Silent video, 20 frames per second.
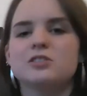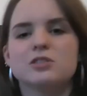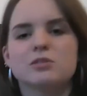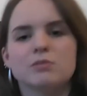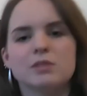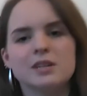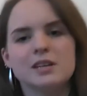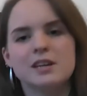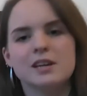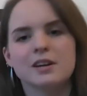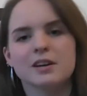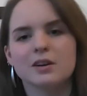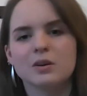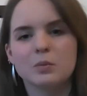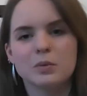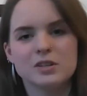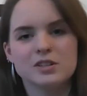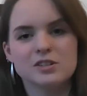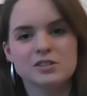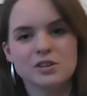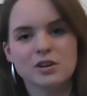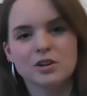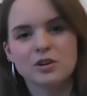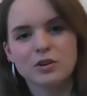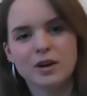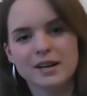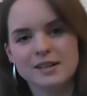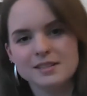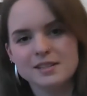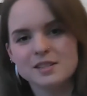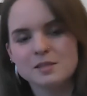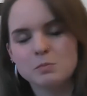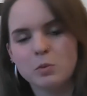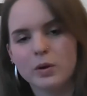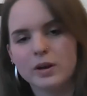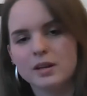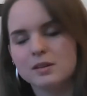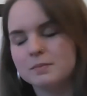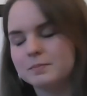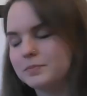3 here, which is our crisis
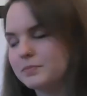point.